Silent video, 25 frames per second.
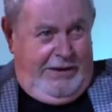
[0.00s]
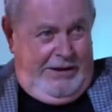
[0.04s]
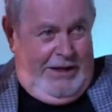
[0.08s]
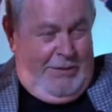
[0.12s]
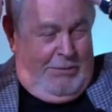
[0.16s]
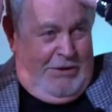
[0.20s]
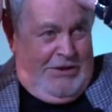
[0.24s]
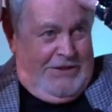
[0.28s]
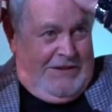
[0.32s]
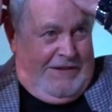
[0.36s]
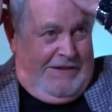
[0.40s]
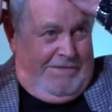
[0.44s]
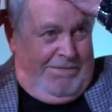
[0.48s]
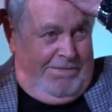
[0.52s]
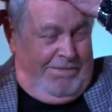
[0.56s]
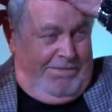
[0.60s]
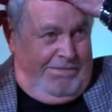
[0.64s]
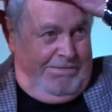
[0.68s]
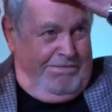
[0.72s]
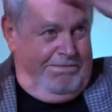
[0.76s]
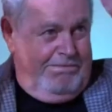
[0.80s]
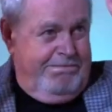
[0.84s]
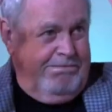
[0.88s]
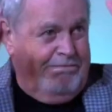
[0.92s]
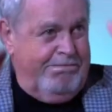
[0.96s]
You must have
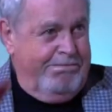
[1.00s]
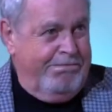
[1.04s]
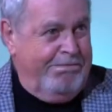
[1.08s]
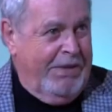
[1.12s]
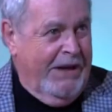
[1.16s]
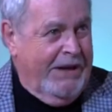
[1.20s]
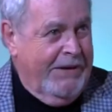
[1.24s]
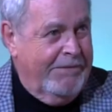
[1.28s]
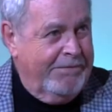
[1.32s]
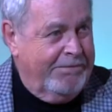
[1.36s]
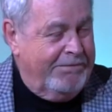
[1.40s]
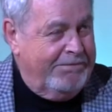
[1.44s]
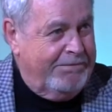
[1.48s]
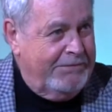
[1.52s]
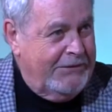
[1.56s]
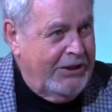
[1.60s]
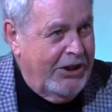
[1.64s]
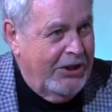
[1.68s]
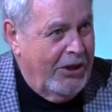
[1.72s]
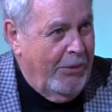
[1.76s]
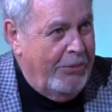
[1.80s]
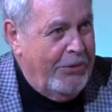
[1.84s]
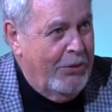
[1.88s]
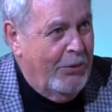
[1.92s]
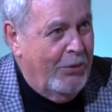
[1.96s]
been
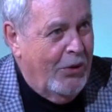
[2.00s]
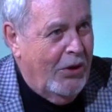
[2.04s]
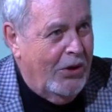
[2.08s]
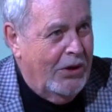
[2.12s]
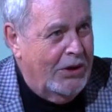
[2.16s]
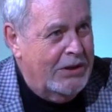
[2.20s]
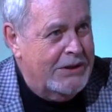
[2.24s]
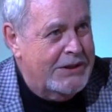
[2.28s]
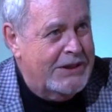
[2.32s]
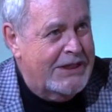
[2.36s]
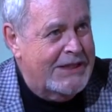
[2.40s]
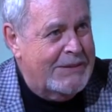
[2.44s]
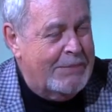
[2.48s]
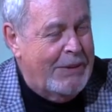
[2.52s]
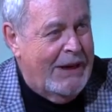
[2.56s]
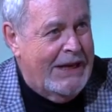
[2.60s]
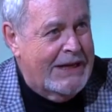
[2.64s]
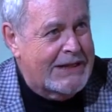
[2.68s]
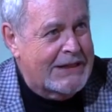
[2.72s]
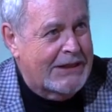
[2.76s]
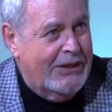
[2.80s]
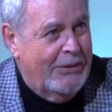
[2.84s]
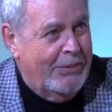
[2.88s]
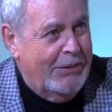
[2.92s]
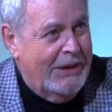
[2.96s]
going up the walls this
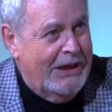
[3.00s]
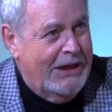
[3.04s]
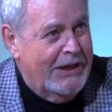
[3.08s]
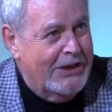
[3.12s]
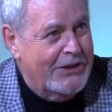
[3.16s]
past couple of